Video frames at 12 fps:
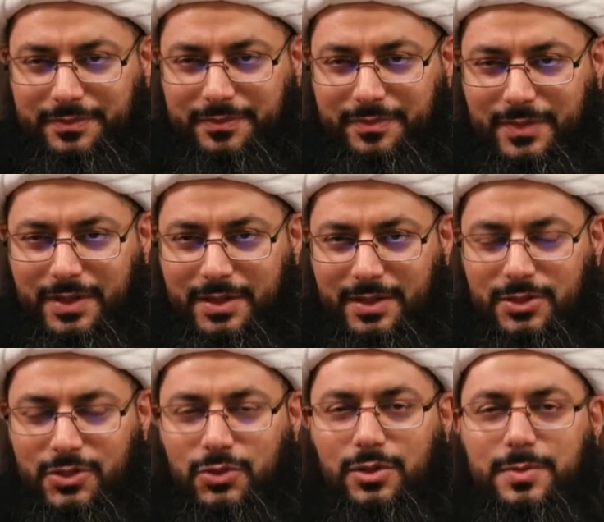and the
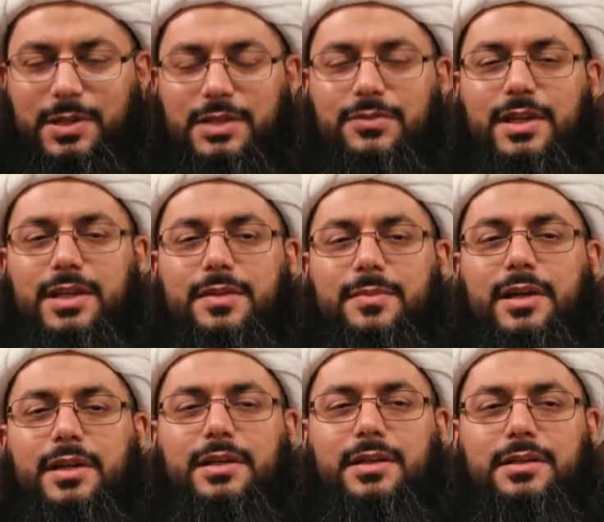context in which wali
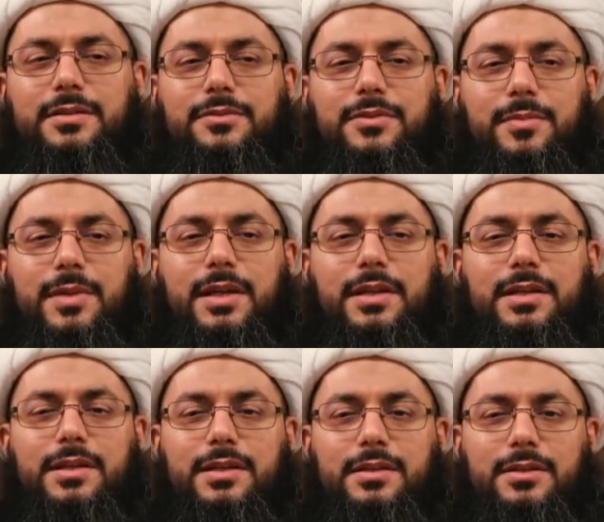was used, this
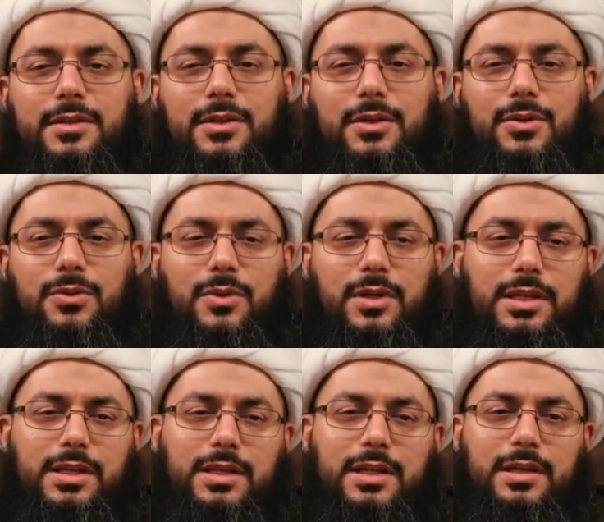term,
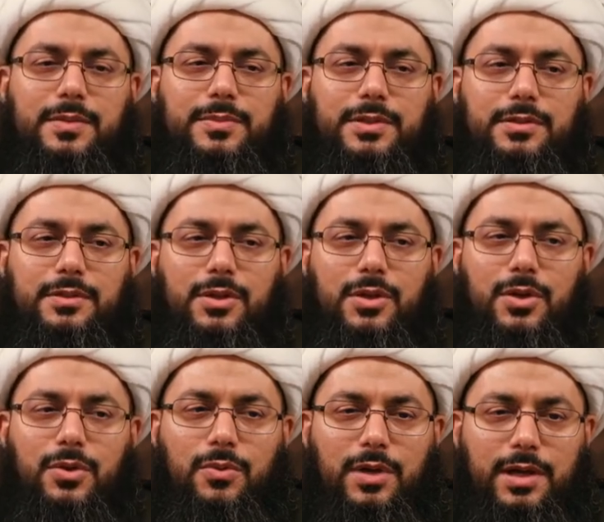uh, meaning
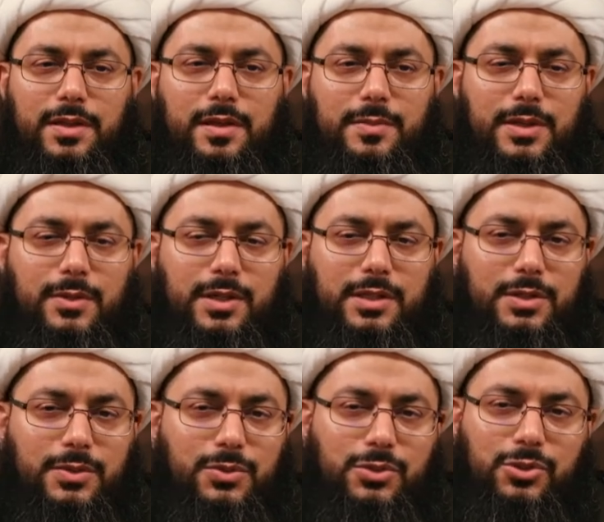leadership and
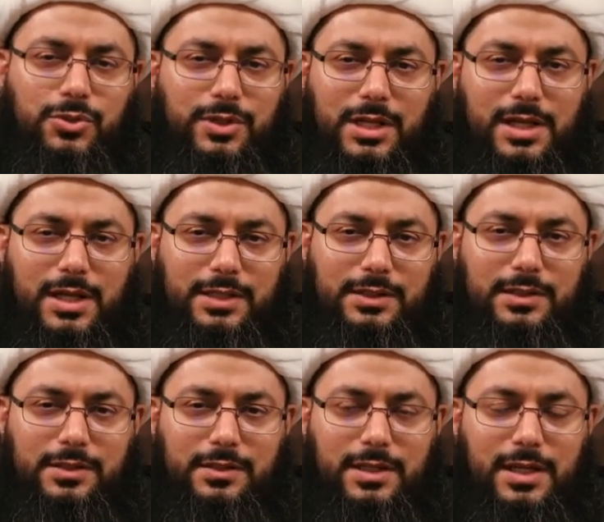authority.
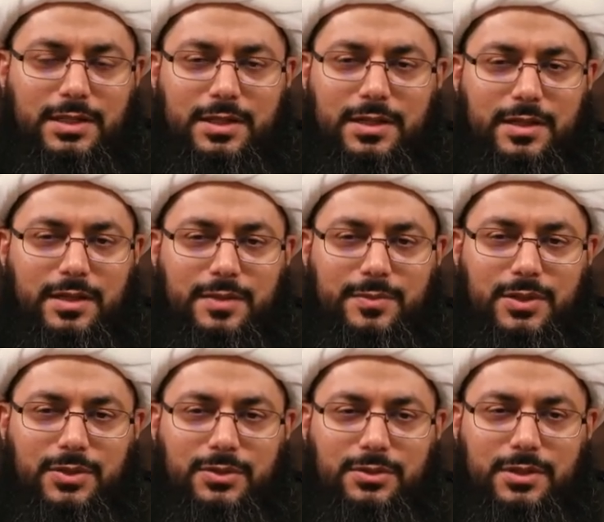And this is what
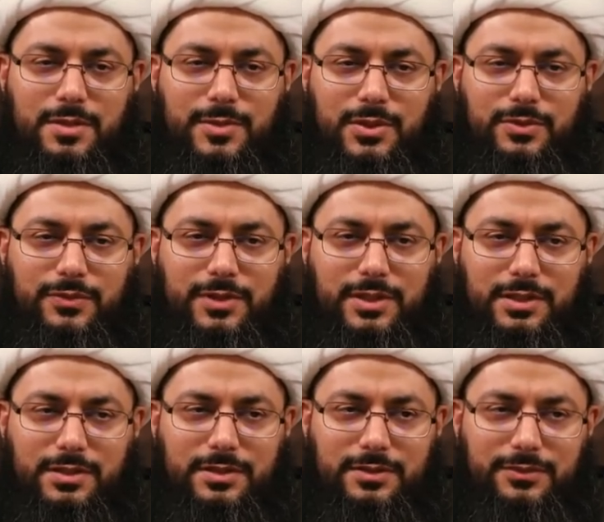those who explained
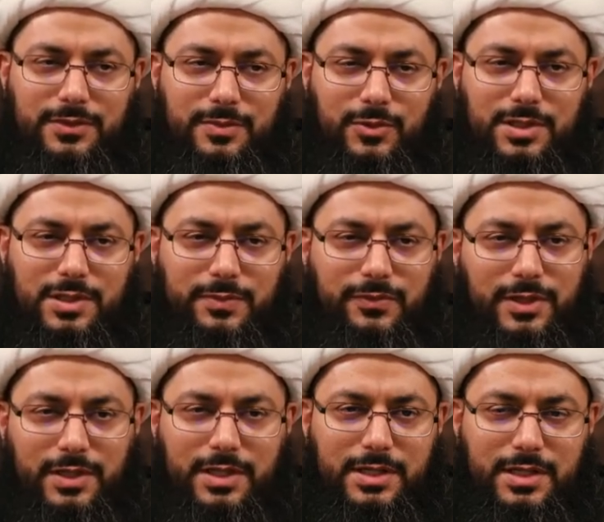or did the
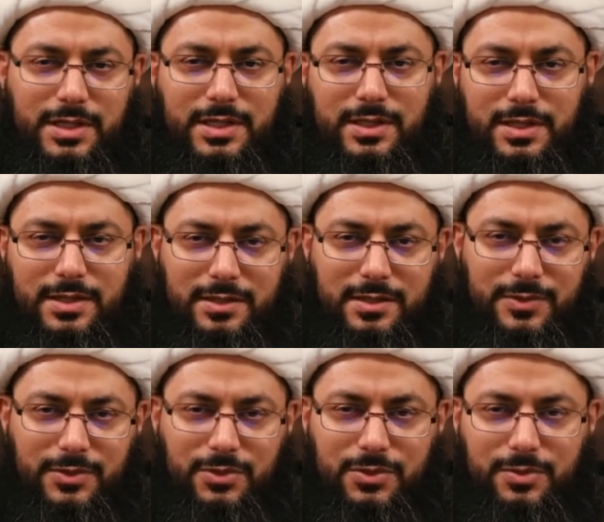sharh of
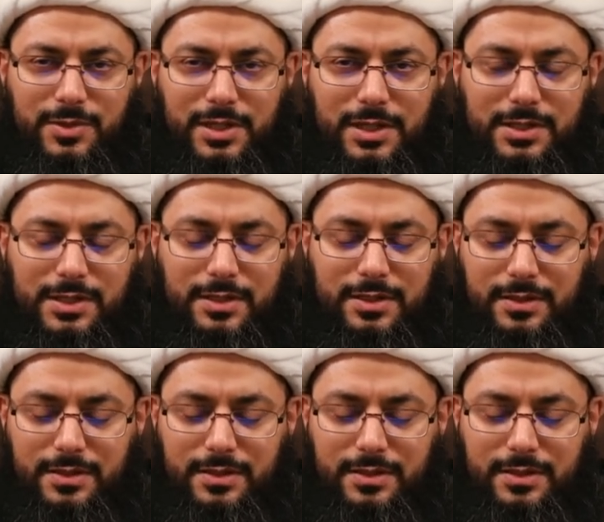Sahih Muslim.